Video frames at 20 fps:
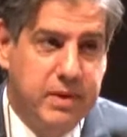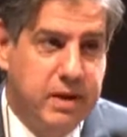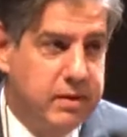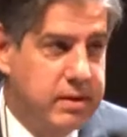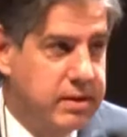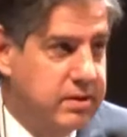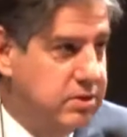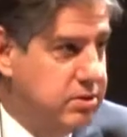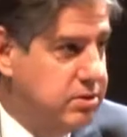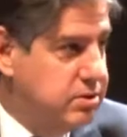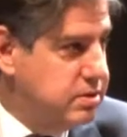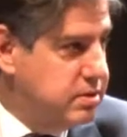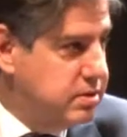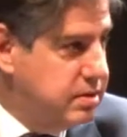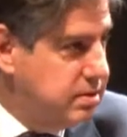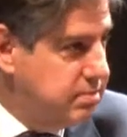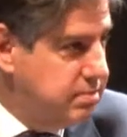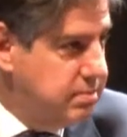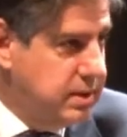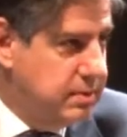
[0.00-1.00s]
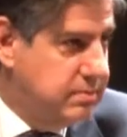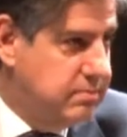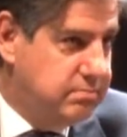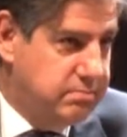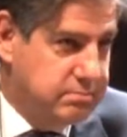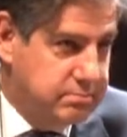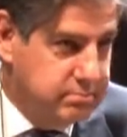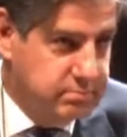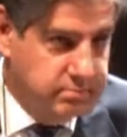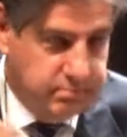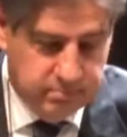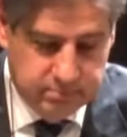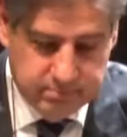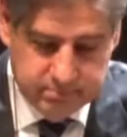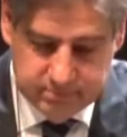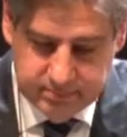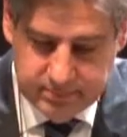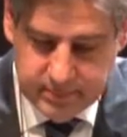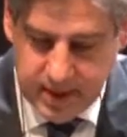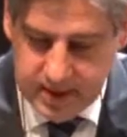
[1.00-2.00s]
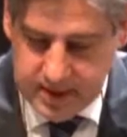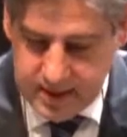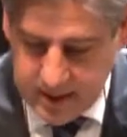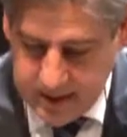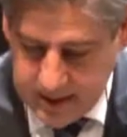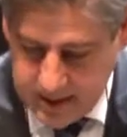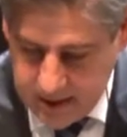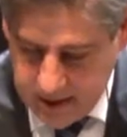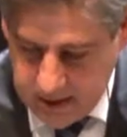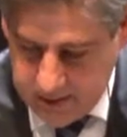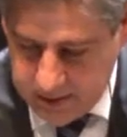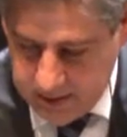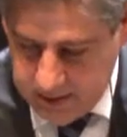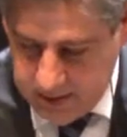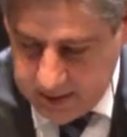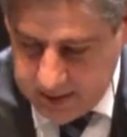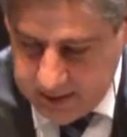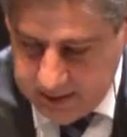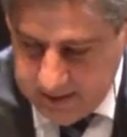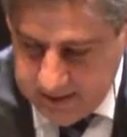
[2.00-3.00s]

better than yours. But I say that off the record.